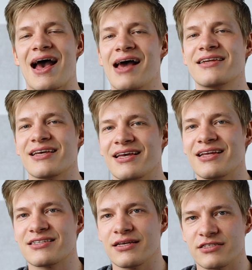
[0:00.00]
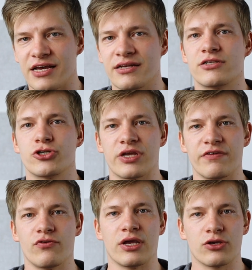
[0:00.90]
and it is intended to
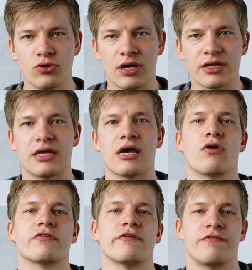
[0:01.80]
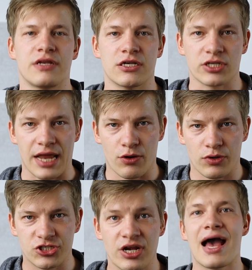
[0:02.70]
give you a good idea of the Finnish
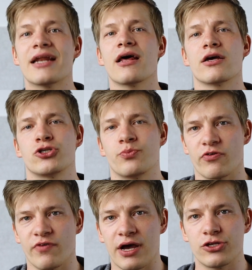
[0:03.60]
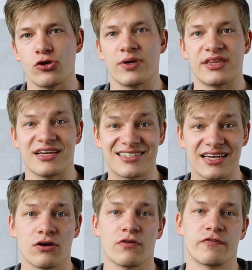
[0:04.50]
language and to provide you with a
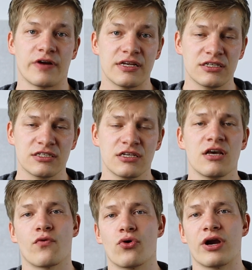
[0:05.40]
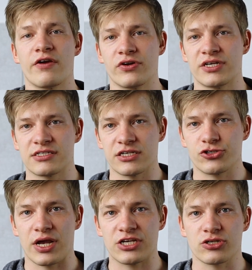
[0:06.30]
set of phrases for everyday
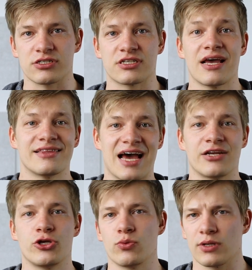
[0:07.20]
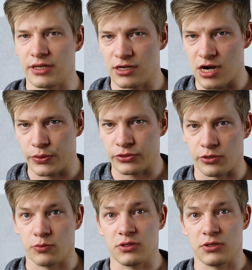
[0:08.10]
situations that you will encounter